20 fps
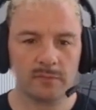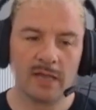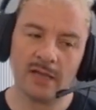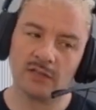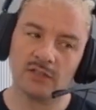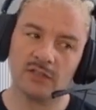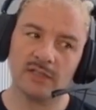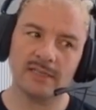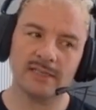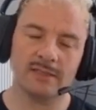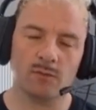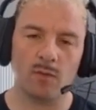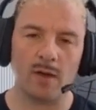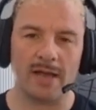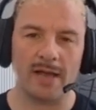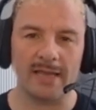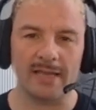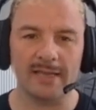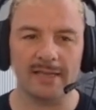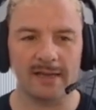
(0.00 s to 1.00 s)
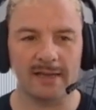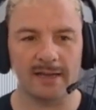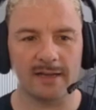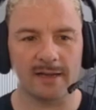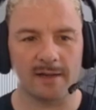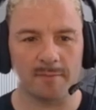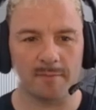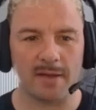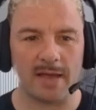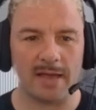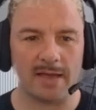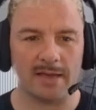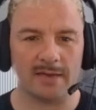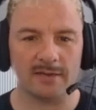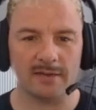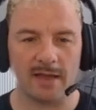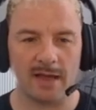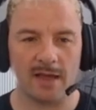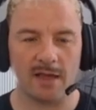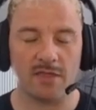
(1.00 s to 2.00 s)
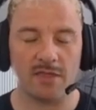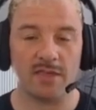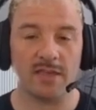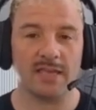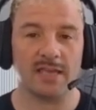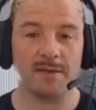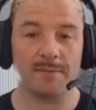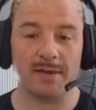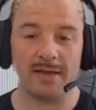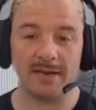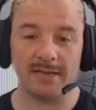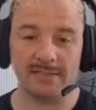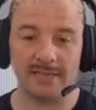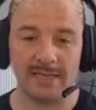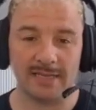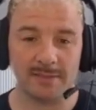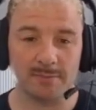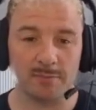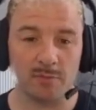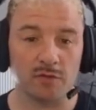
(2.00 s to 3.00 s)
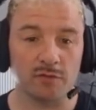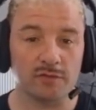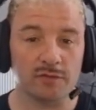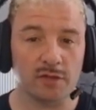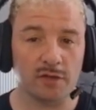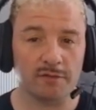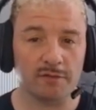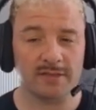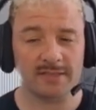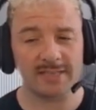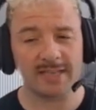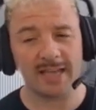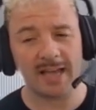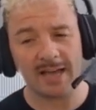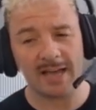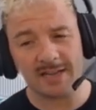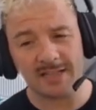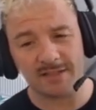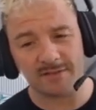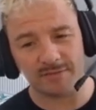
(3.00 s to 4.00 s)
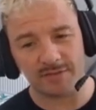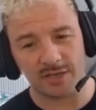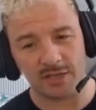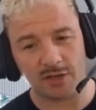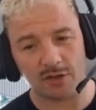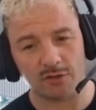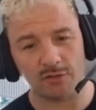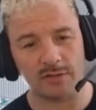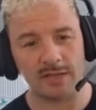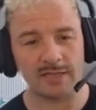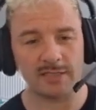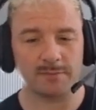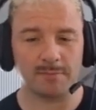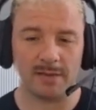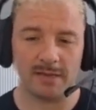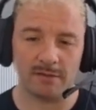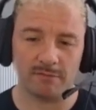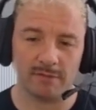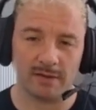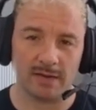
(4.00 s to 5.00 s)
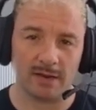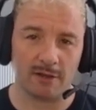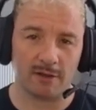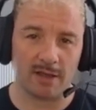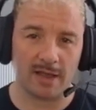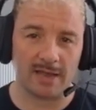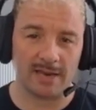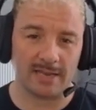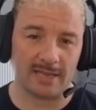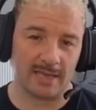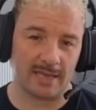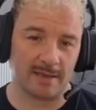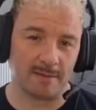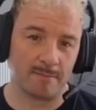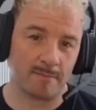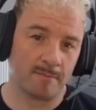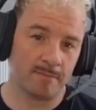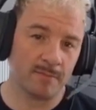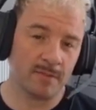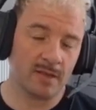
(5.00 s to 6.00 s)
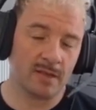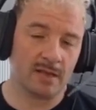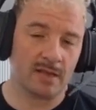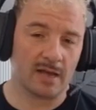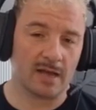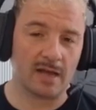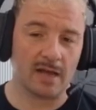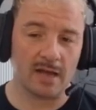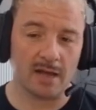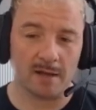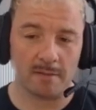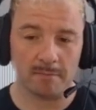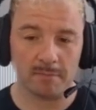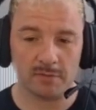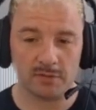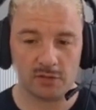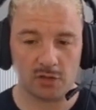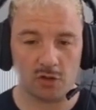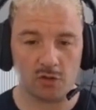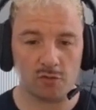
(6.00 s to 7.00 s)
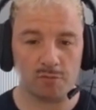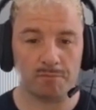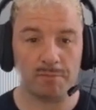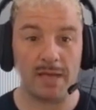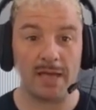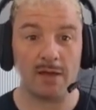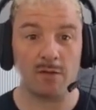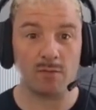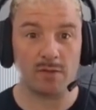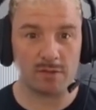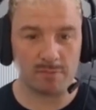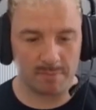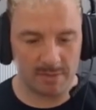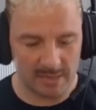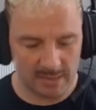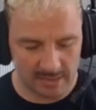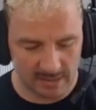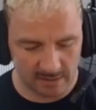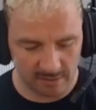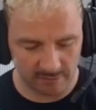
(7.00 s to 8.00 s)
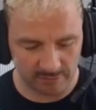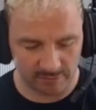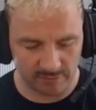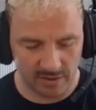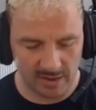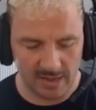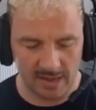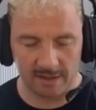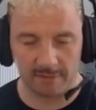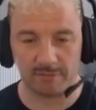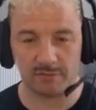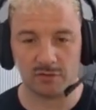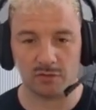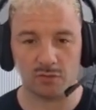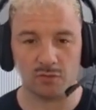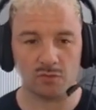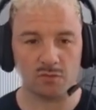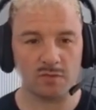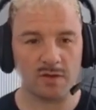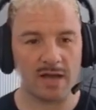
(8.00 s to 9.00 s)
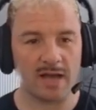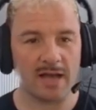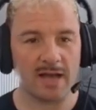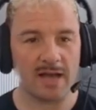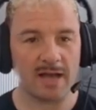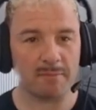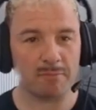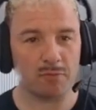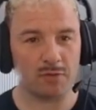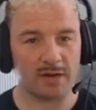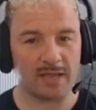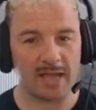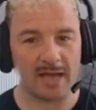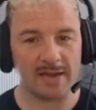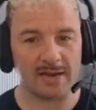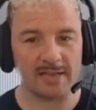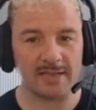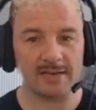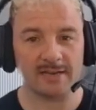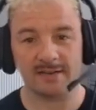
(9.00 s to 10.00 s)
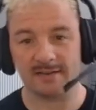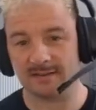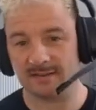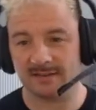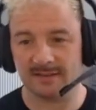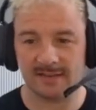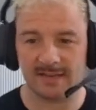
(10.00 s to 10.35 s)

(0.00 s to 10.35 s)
Actually, he's awake and thinking about his next move. So if there's a cut in the video, that's me relocating him. So bear with me if I have to put a cut in.